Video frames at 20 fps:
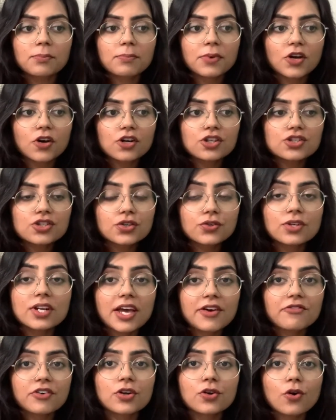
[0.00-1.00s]
because you
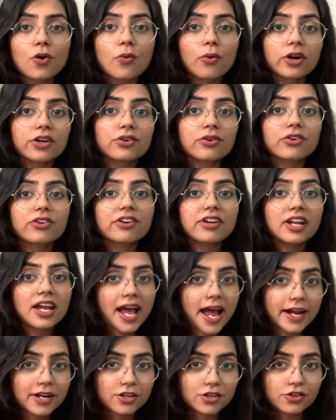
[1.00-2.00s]
never know what could
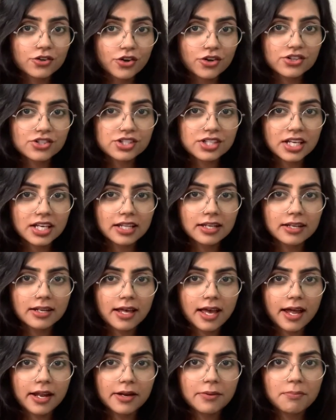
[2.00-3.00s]
react to your
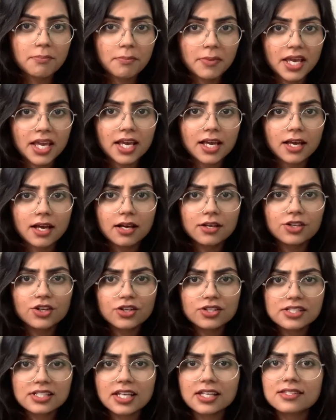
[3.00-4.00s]
skin and make
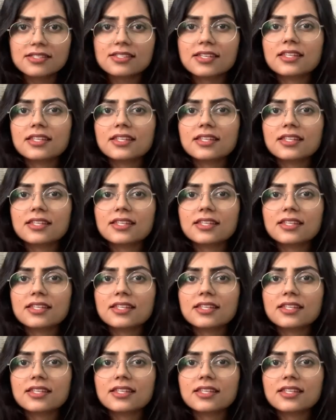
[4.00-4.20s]
your skin